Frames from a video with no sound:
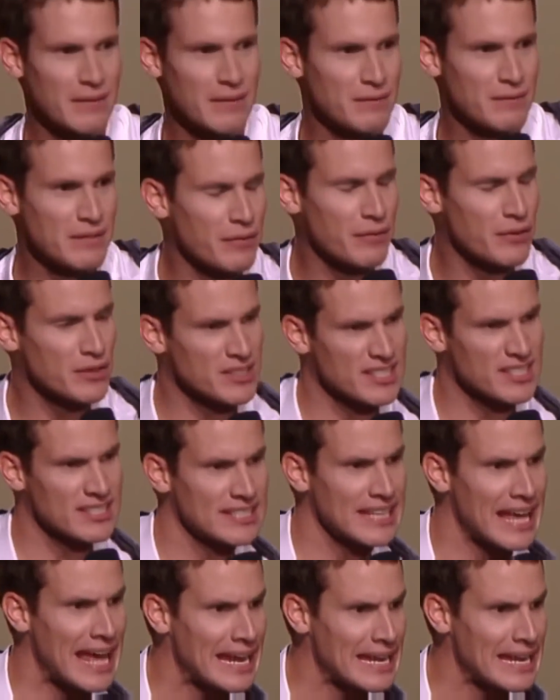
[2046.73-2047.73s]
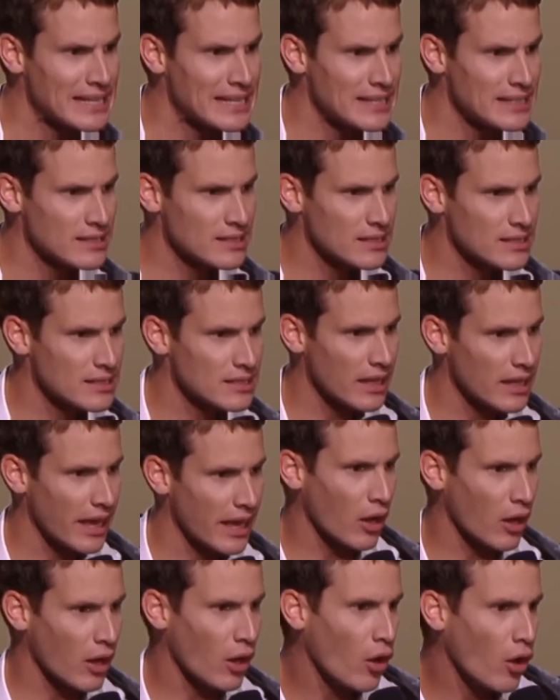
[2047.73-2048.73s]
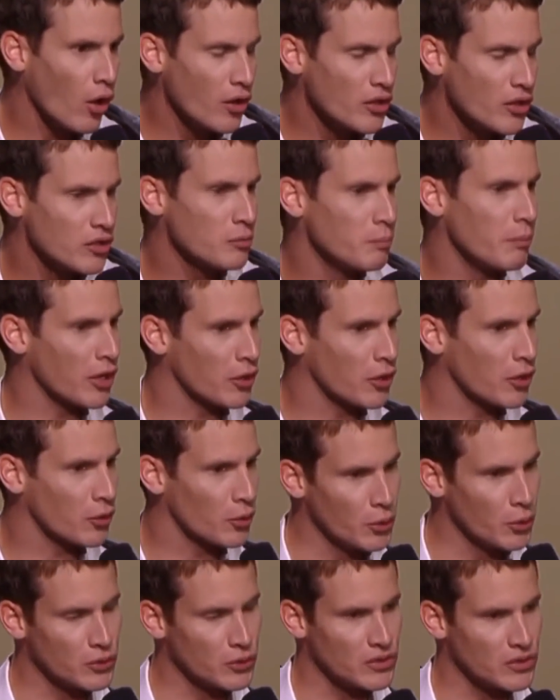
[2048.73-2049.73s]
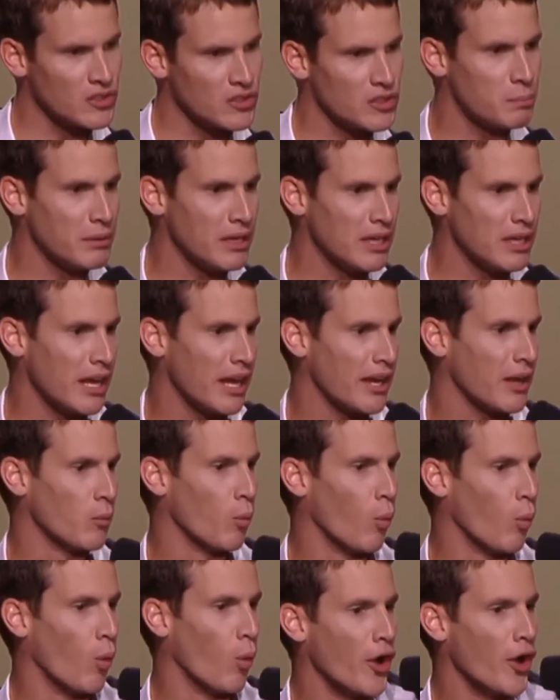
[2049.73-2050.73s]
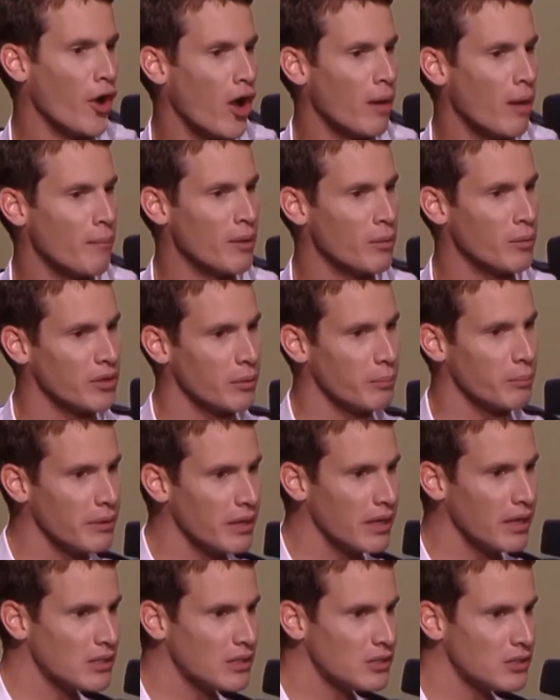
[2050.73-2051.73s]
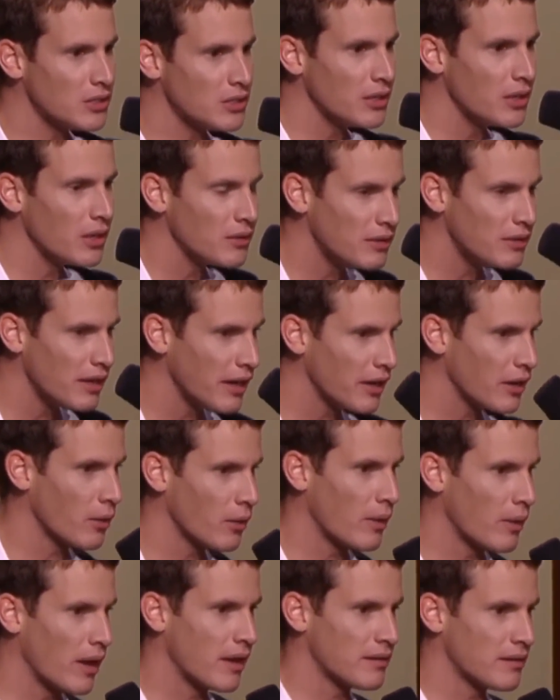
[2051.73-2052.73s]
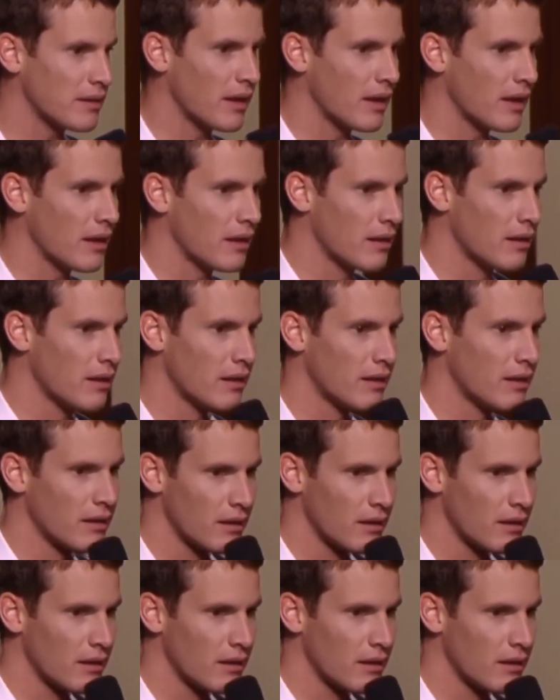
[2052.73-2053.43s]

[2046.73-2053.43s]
Does he have different settings? Like, oh, this is my cruising speed. I can one-arm it with a bitch, you know, take her around town.